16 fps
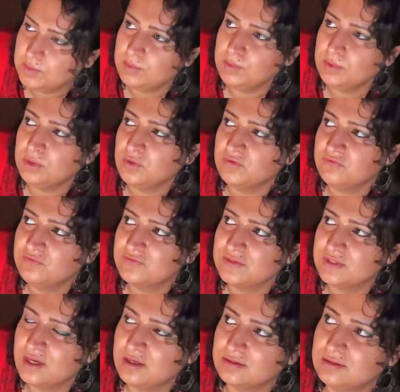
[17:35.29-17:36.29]
people who have
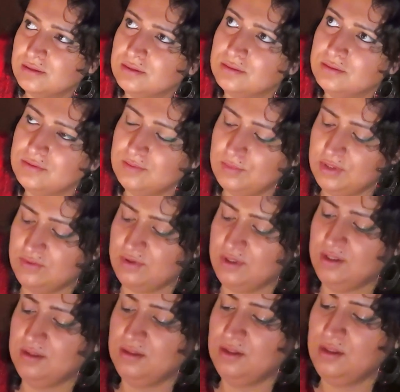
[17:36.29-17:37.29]
said to me,
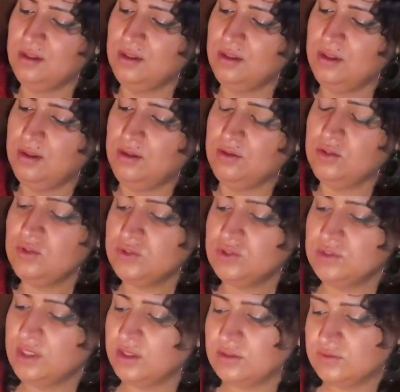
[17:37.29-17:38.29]
right, you
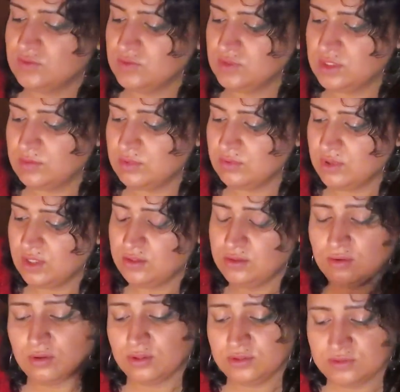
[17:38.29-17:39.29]
should get into CB
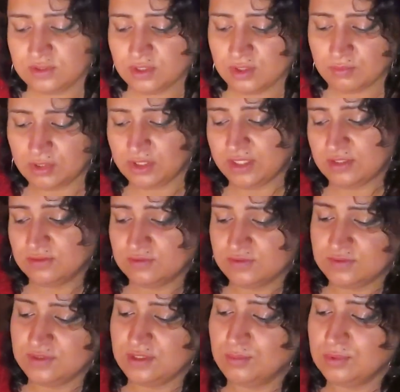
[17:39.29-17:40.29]
radio. Honestly, come on, get
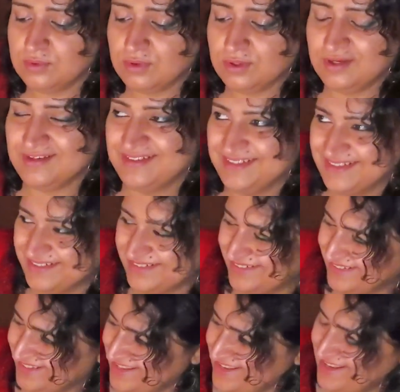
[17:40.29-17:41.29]
into CB radio.
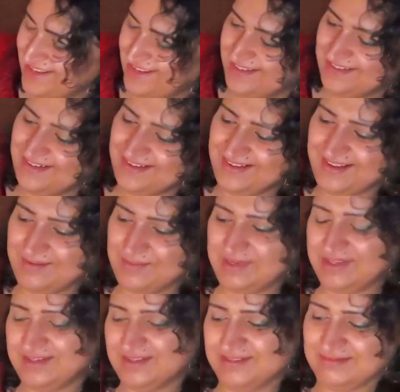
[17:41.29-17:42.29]
You know, I
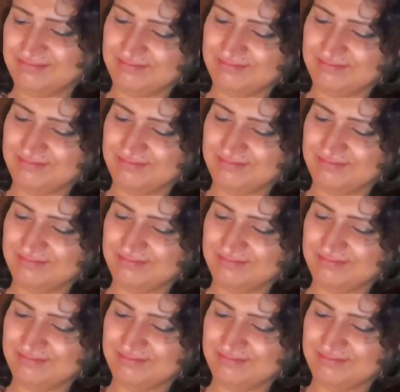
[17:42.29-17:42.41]
mean,